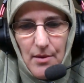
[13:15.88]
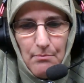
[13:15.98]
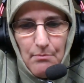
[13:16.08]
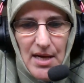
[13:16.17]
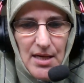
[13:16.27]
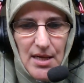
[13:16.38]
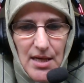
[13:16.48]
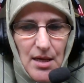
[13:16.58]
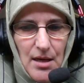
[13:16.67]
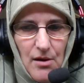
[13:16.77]

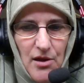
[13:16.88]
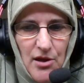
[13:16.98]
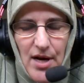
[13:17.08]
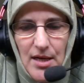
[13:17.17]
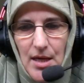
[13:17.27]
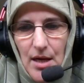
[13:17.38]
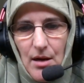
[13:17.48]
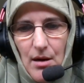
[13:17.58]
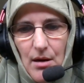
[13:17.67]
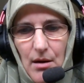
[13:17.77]
menacing,
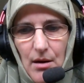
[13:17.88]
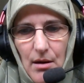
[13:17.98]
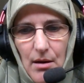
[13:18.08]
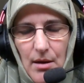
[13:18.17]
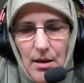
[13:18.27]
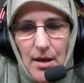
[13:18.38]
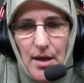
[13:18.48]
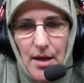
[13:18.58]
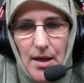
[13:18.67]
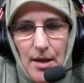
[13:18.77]
threatening,
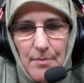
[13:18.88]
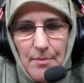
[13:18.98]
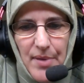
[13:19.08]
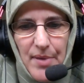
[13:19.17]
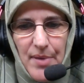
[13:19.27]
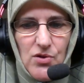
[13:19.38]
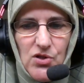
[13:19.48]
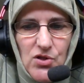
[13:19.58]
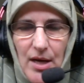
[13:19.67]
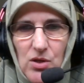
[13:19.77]
but
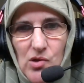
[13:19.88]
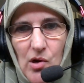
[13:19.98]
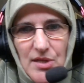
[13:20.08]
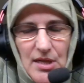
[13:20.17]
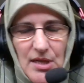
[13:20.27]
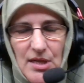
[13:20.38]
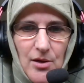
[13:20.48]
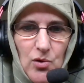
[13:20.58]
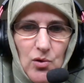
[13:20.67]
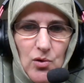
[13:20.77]
also exotic and
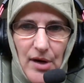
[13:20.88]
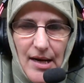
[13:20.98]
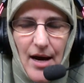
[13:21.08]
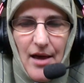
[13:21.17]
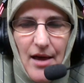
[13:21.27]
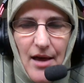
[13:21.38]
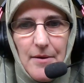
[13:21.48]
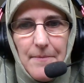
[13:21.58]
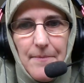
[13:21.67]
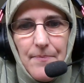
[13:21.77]
alluring other.
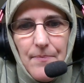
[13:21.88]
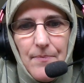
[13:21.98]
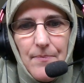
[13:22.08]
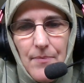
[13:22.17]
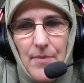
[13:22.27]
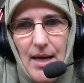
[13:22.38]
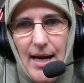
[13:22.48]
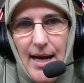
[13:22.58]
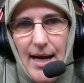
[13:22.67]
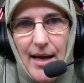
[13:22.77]

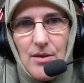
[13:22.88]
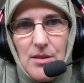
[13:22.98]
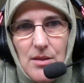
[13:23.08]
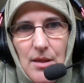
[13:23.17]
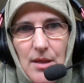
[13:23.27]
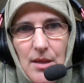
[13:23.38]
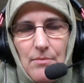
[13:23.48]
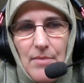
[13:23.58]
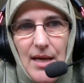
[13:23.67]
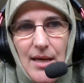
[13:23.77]
And the
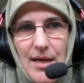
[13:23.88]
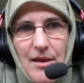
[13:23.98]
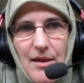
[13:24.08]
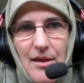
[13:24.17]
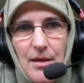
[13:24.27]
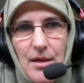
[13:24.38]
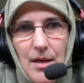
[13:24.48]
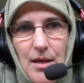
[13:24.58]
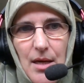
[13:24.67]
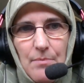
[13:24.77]
media then,
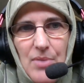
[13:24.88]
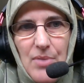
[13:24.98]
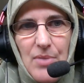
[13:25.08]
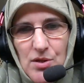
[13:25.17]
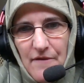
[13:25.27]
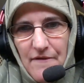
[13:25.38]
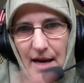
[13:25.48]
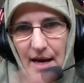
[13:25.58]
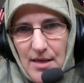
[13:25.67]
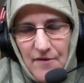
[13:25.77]
because of
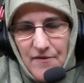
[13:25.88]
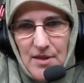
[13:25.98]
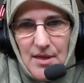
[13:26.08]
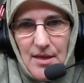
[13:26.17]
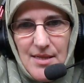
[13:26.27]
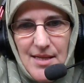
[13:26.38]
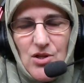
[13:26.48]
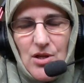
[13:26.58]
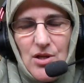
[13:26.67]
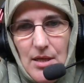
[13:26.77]
that need for
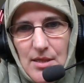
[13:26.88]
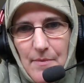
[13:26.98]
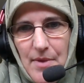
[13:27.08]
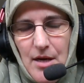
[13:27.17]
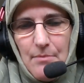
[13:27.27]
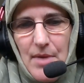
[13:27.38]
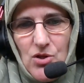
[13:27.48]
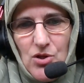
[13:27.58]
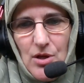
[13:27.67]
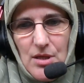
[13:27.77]
sensationalism that I
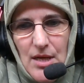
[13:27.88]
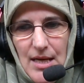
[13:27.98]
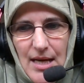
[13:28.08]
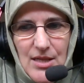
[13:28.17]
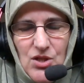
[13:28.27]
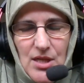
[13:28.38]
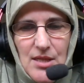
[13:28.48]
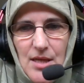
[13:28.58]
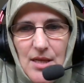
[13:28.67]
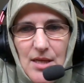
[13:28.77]
mentioned, it's just
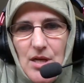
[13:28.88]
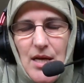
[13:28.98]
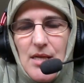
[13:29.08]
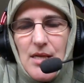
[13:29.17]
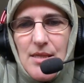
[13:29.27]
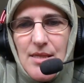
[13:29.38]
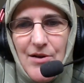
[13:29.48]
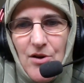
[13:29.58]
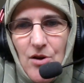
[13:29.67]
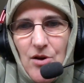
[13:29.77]
such an easy
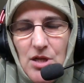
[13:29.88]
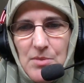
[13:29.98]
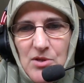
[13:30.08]
stereotype to